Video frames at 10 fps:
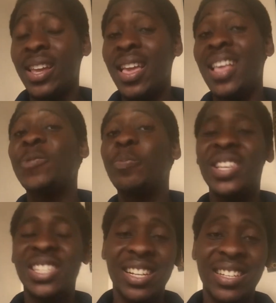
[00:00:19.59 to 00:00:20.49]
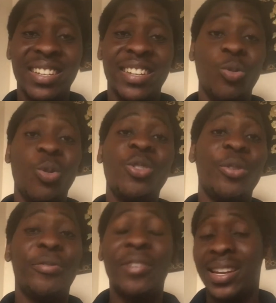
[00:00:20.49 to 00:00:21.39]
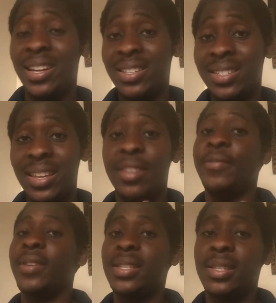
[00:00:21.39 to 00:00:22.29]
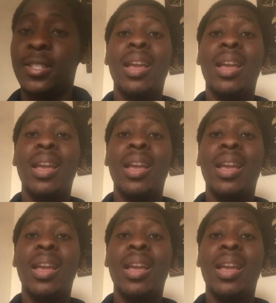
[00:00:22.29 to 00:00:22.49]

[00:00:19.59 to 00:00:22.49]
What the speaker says: especially in the world of finance and investing.